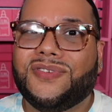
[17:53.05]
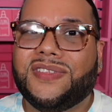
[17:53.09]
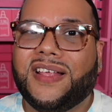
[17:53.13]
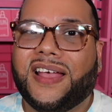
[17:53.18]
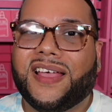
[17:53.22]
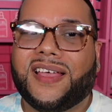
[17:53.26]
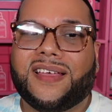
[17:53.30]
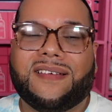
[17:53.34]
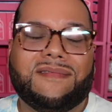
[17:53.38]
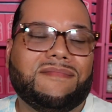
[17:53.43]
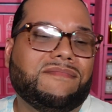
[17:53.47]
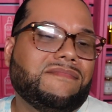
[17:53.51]

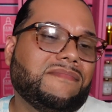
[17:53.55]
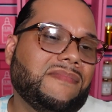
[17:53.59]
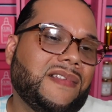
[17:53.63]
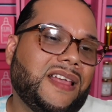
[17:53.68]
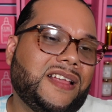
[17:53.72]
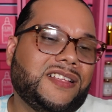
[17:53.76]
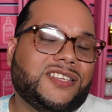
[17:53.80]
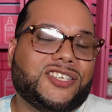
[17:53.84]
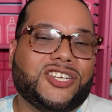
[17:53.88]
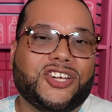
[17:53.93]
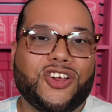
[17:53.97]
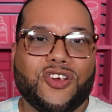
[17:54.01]
like,
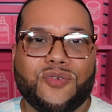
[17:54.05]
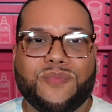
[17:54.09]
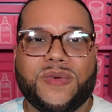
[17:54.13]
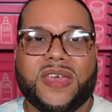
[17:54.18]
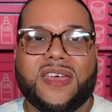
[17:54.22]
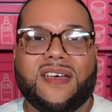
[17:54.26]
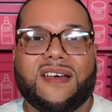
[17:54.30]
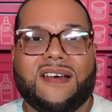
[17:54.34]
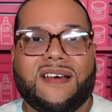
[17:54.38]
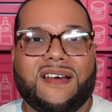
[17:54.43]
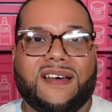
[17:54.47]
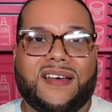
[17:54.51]
and cheer me
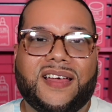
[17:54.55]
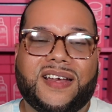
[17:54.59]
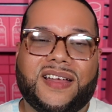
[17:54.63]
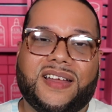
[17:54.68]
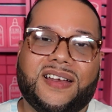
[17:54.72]
on.